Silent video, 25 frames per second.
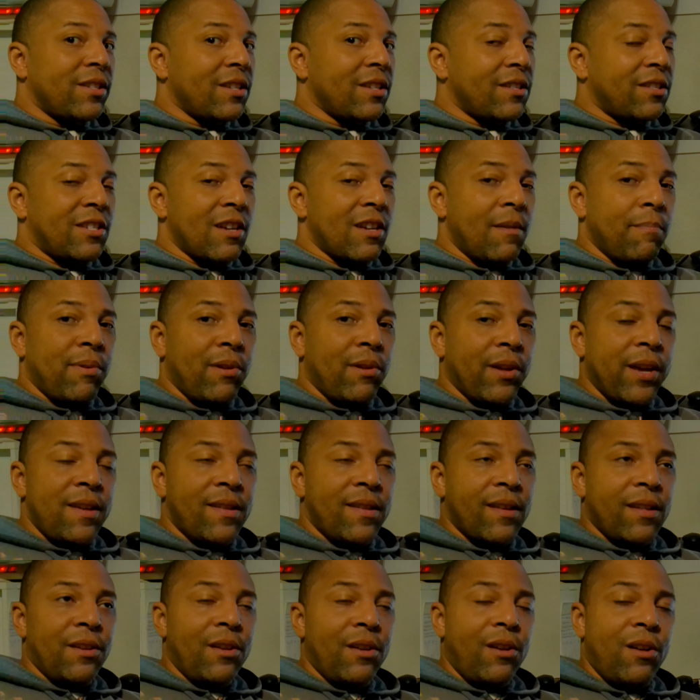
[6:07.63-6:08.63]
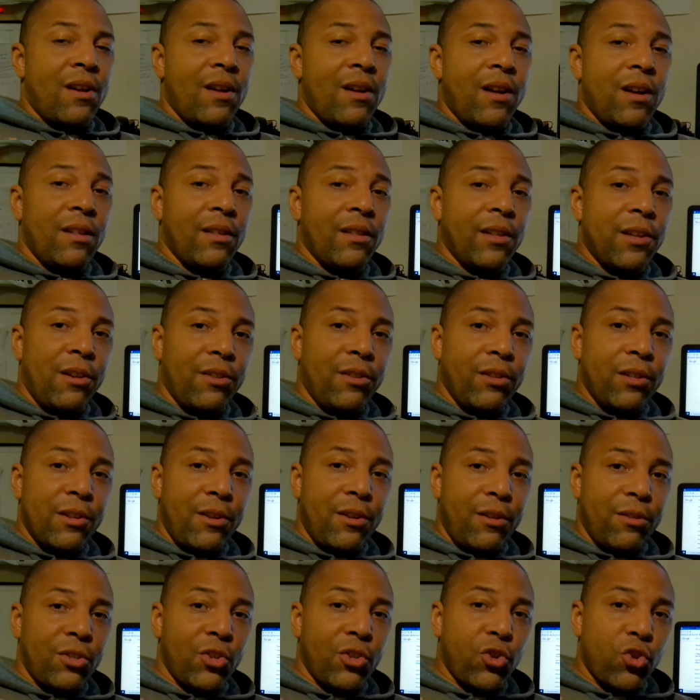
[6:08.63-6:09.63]
It's a simple, easy little little
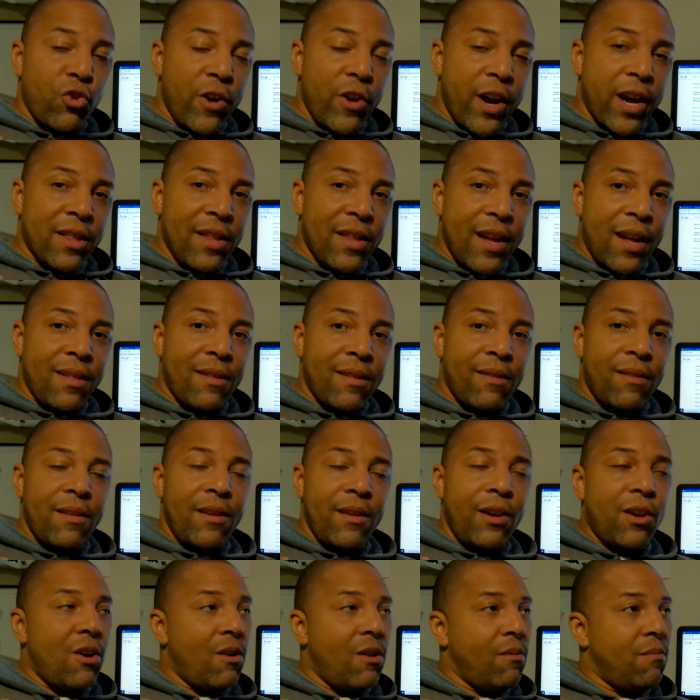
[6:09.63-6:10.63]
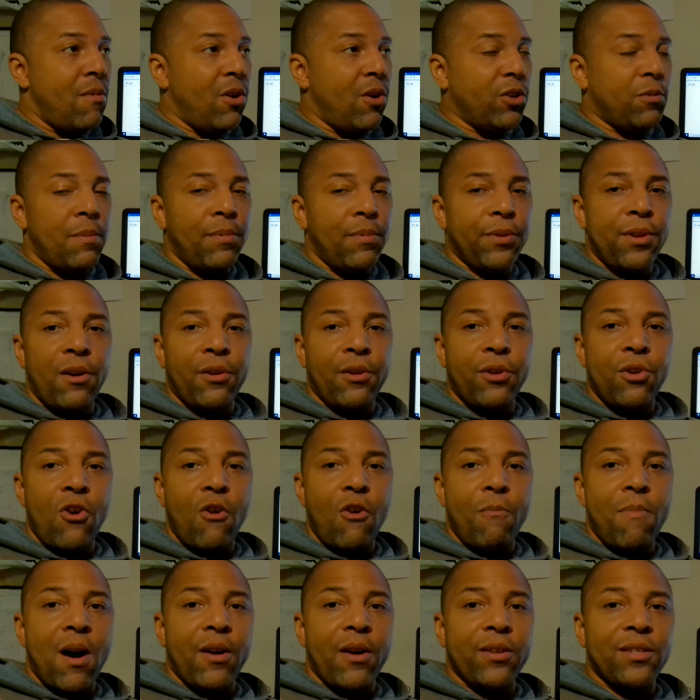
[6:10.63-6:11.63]
little trick that, you know, most people don't know
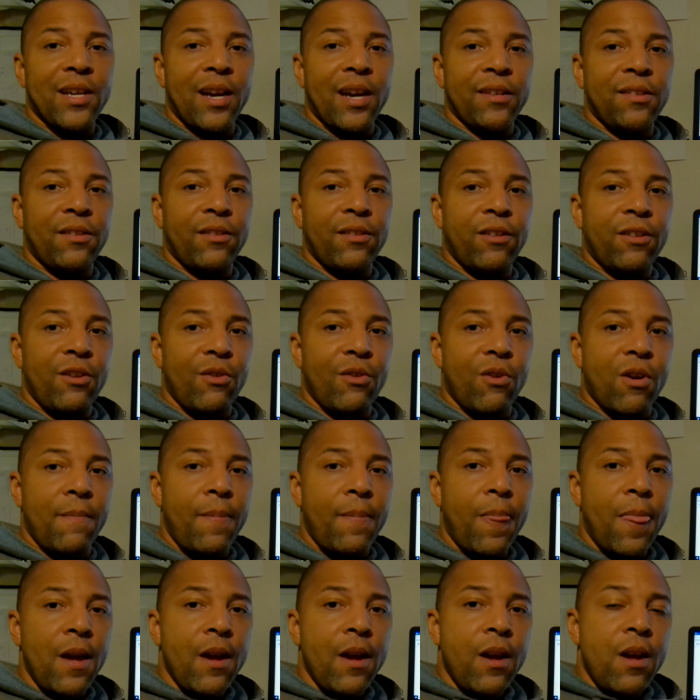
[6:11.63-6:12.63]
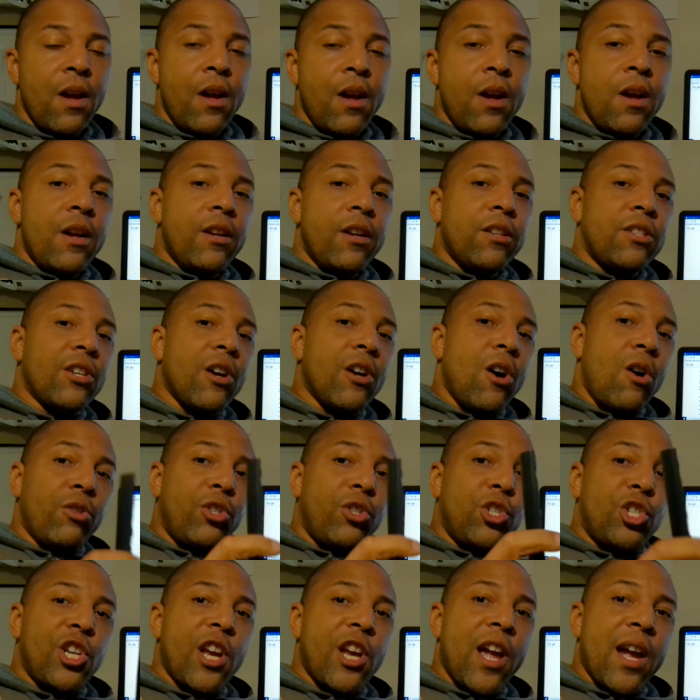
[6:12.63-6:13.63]
about. It slides under the door. So
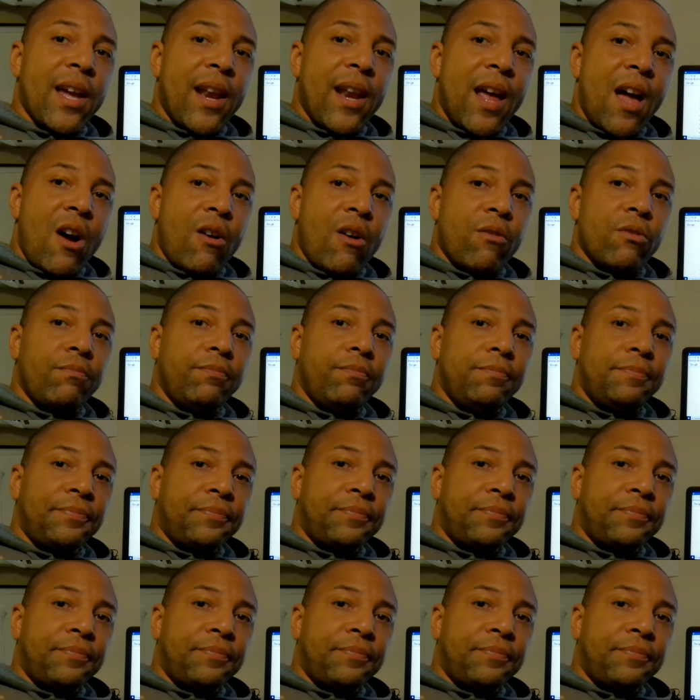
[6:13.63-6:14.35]
check it out.